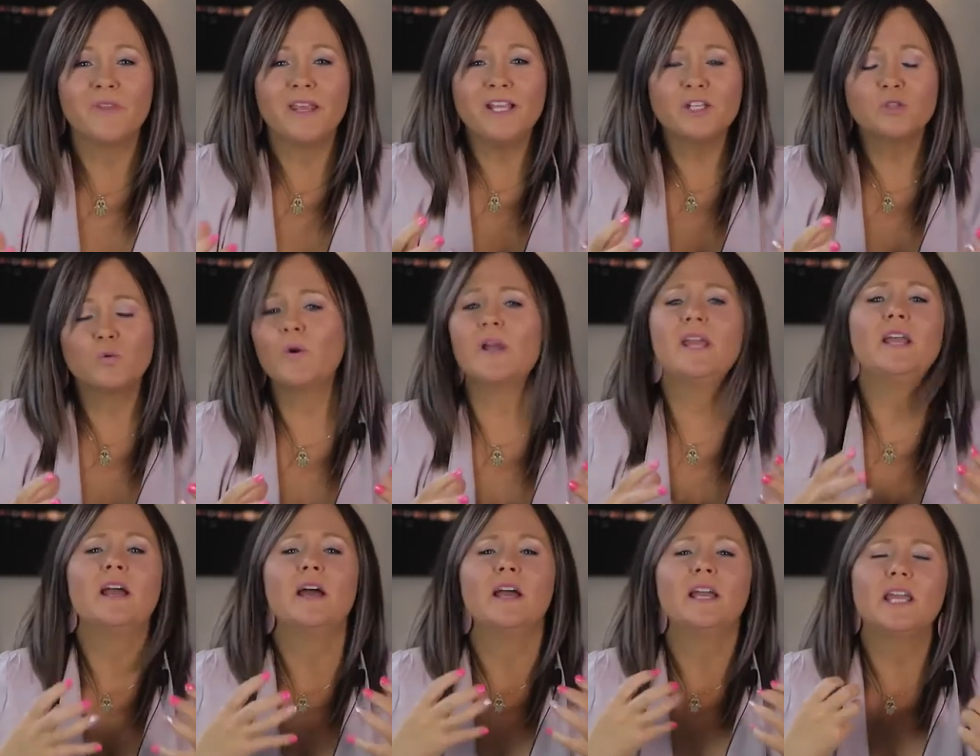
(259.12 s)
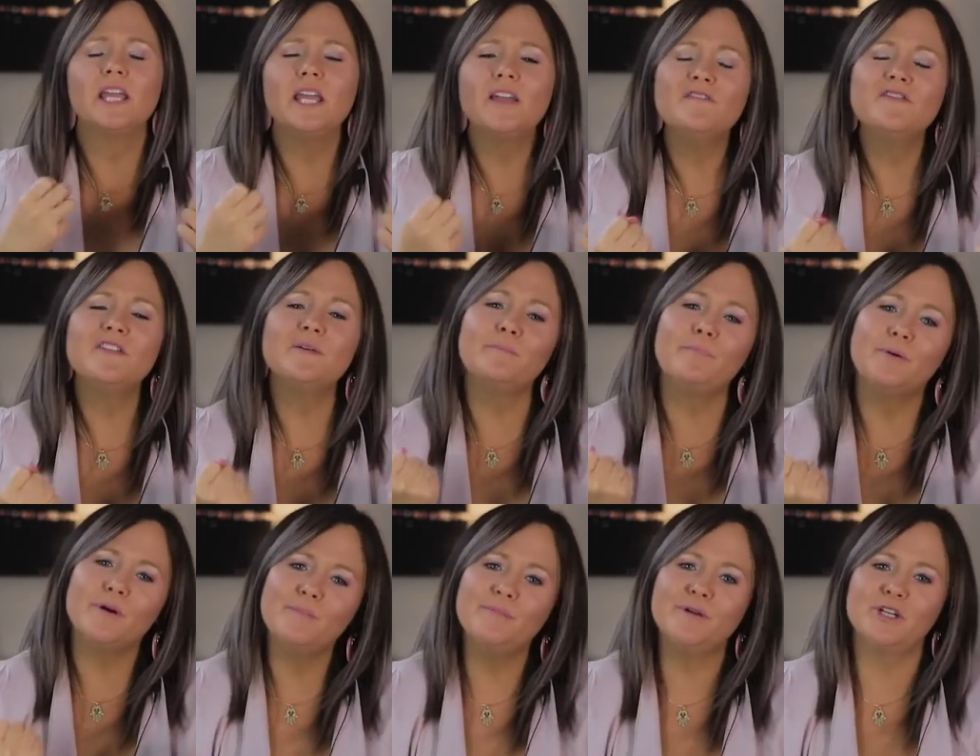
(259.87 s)
is we give them
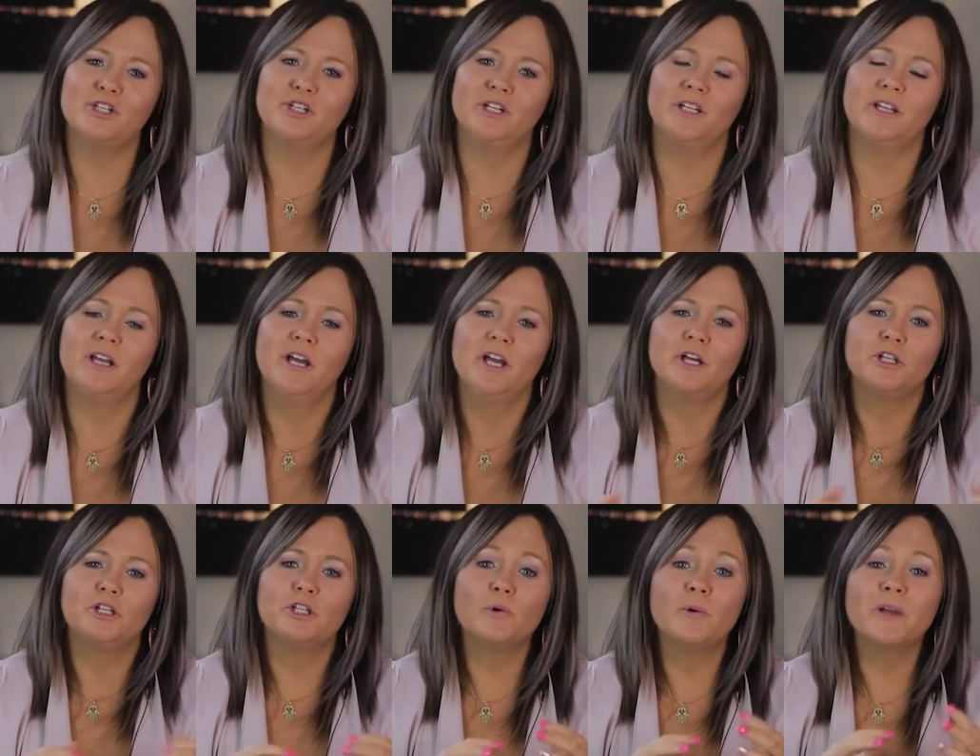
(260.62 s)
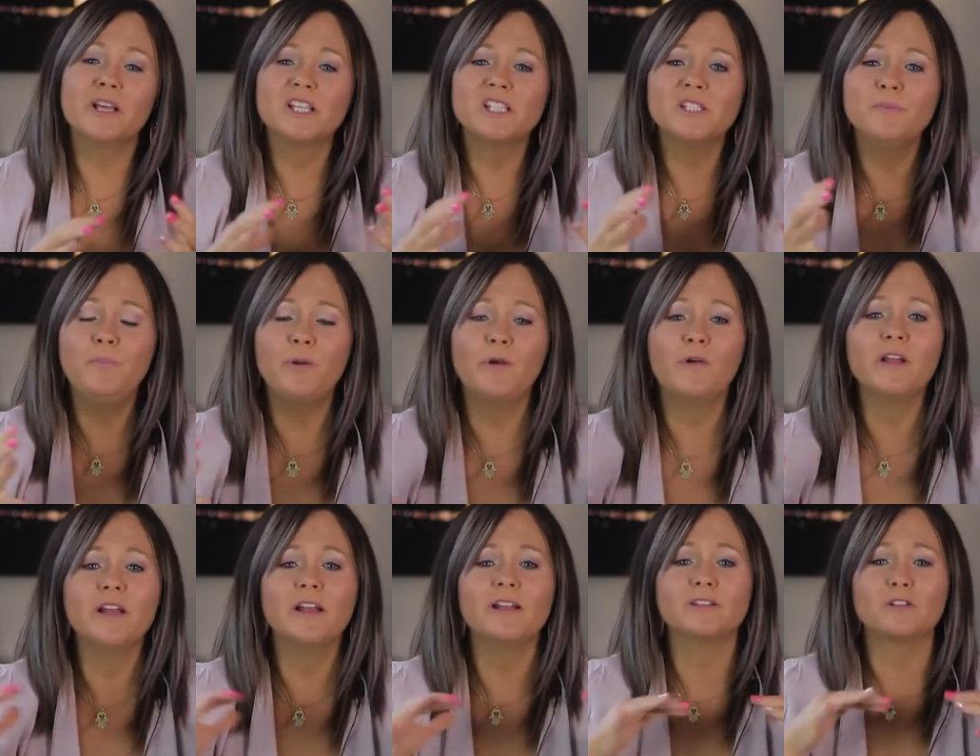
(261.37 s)
permission to
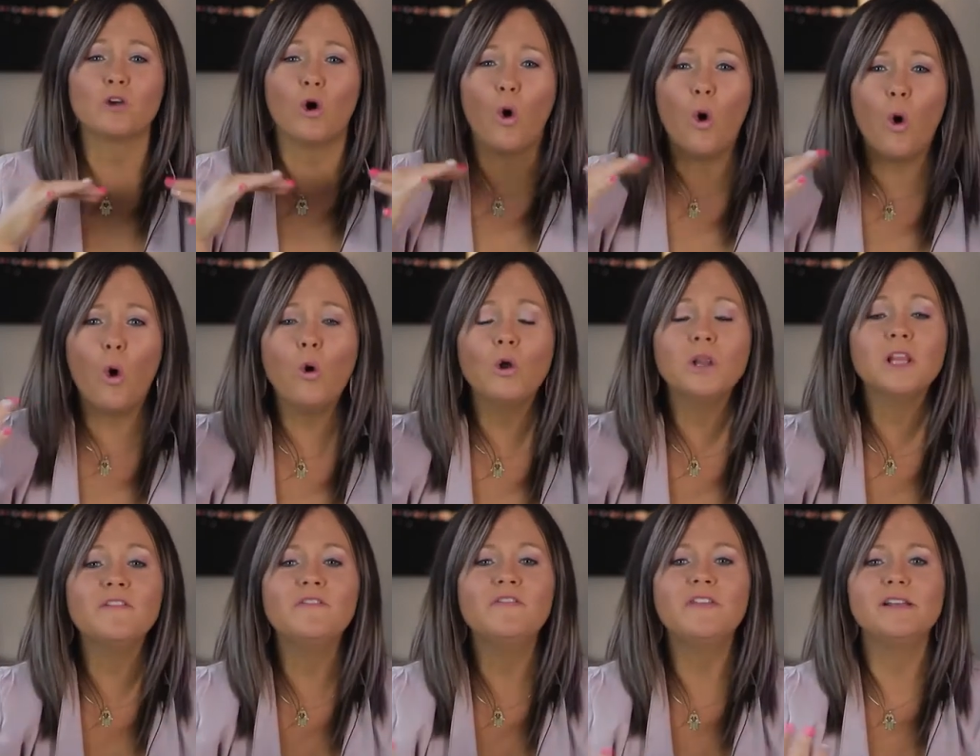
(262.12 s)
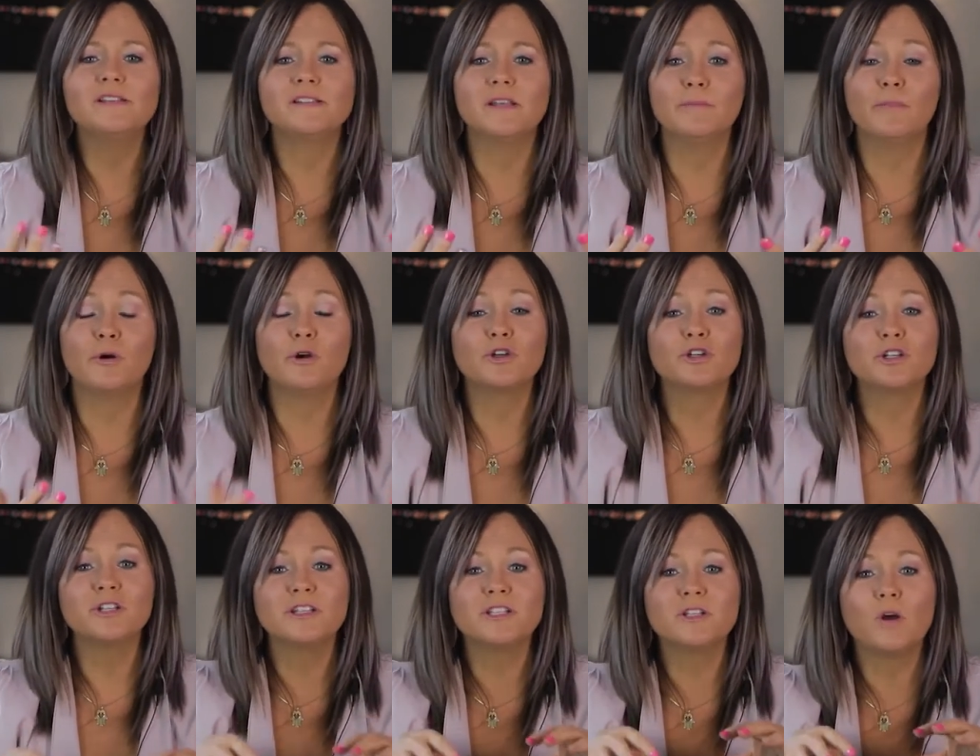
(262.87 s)
experience all of these
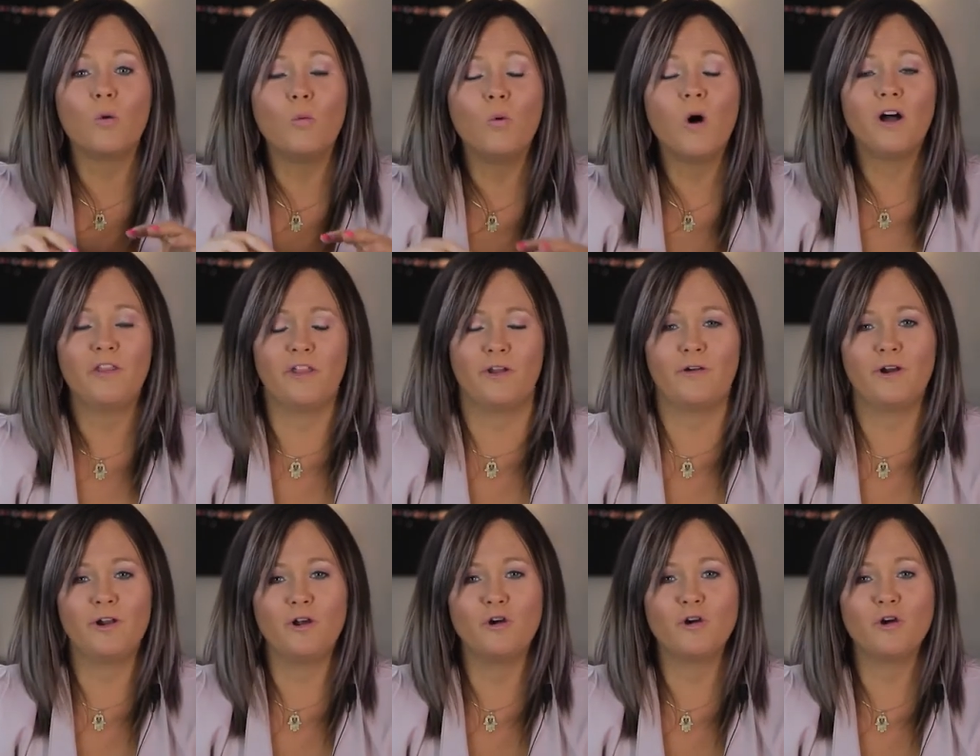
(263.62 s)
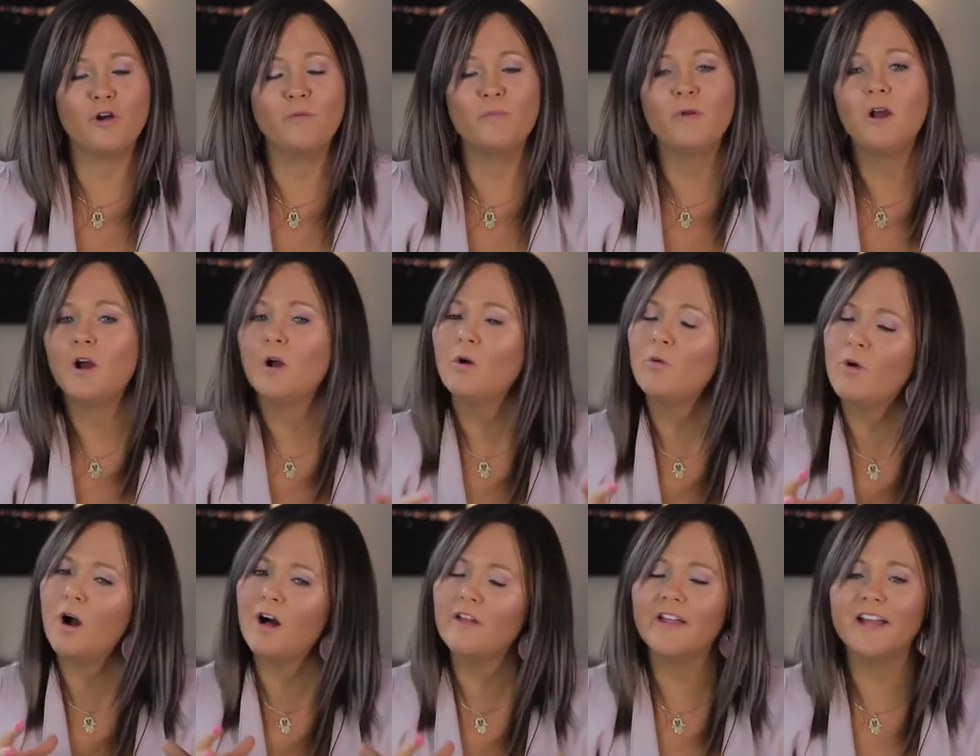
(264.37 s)
emotions while they're at home,
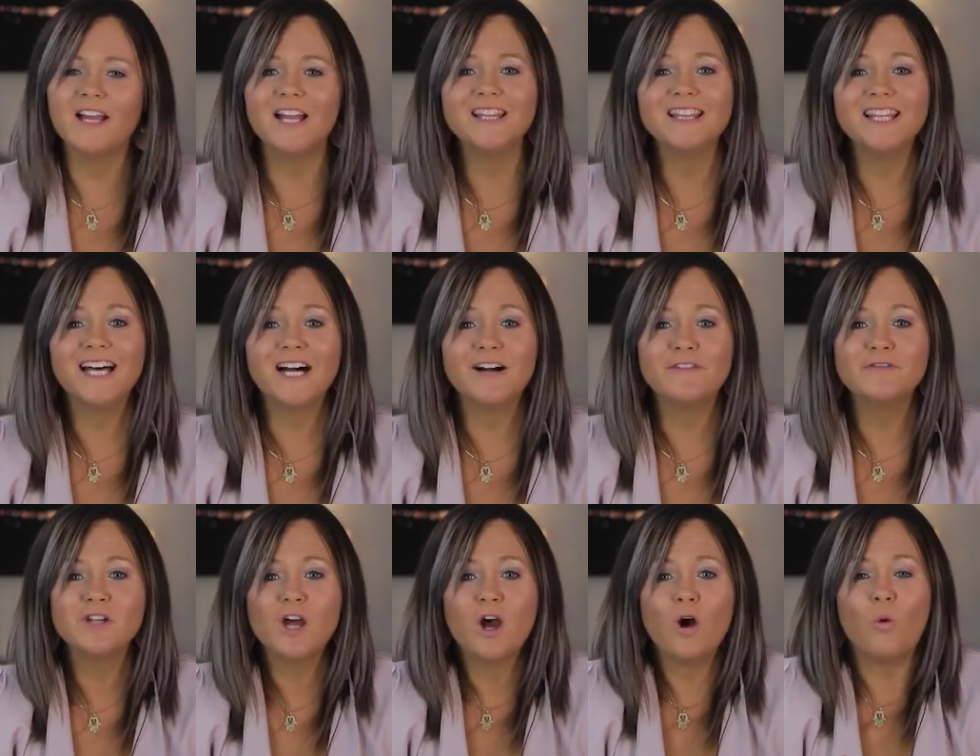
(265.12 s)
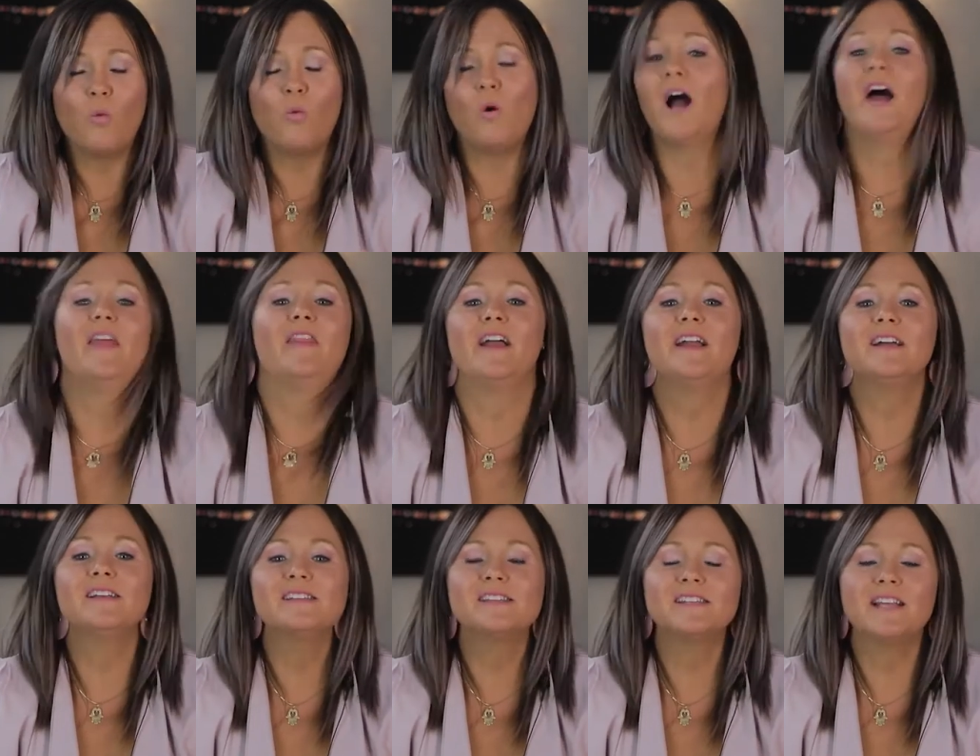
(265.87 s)
while they are loved, while they
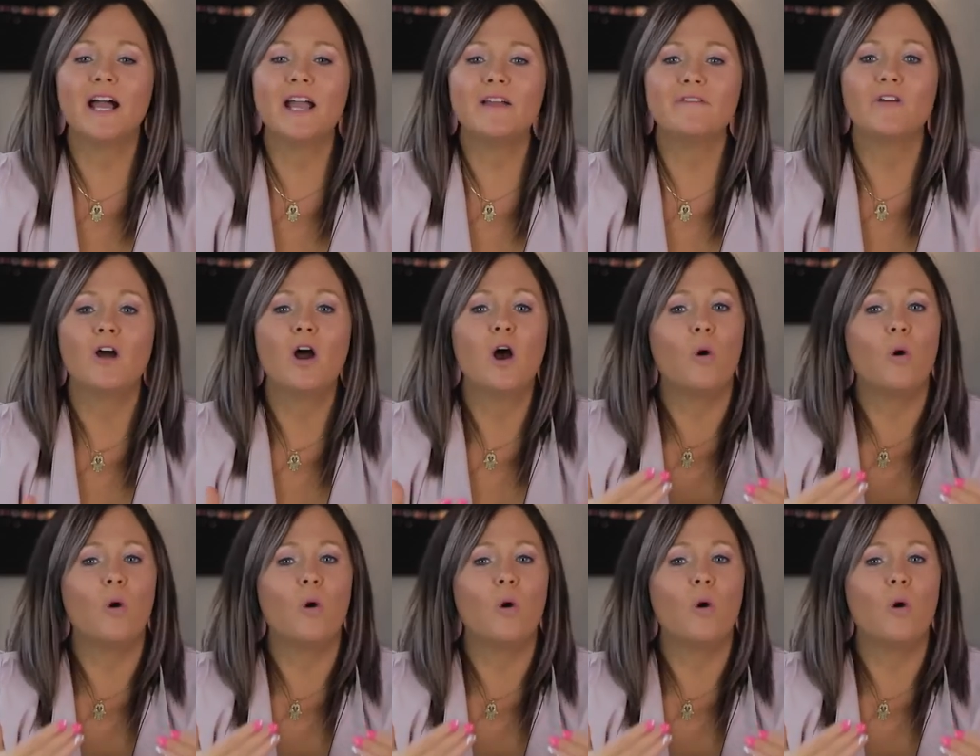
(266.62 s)
are safe,